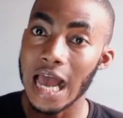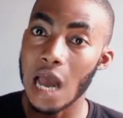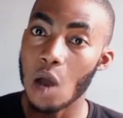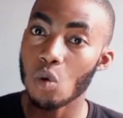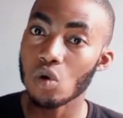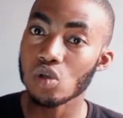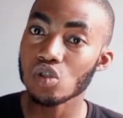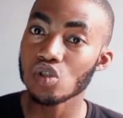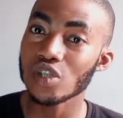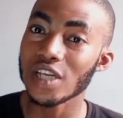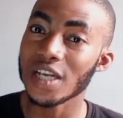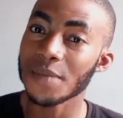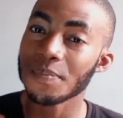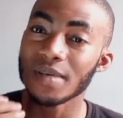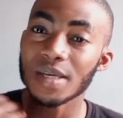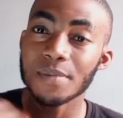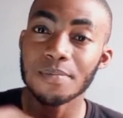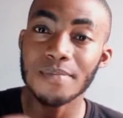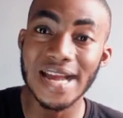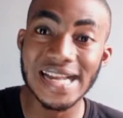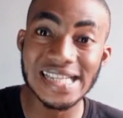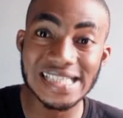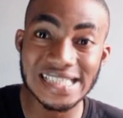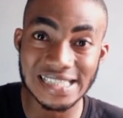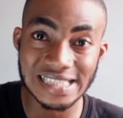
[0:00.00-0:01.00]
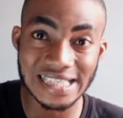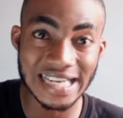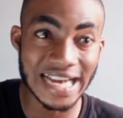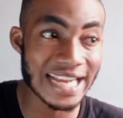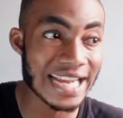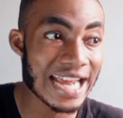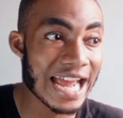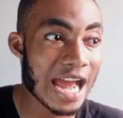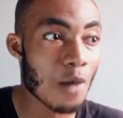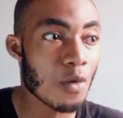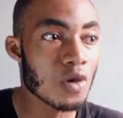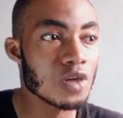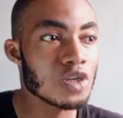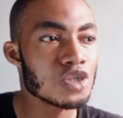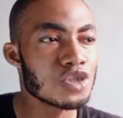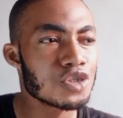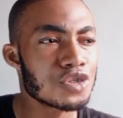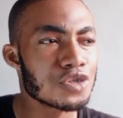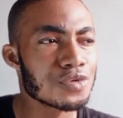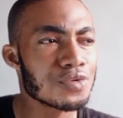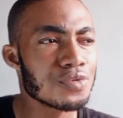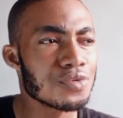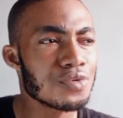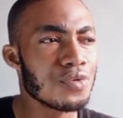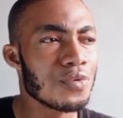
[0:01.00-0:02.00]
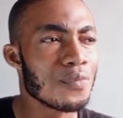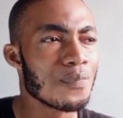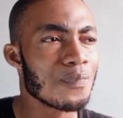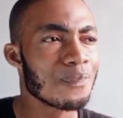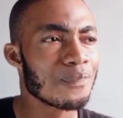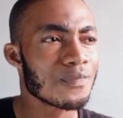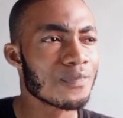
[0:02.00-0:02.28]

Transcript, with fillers: I want to implement, like, I want to do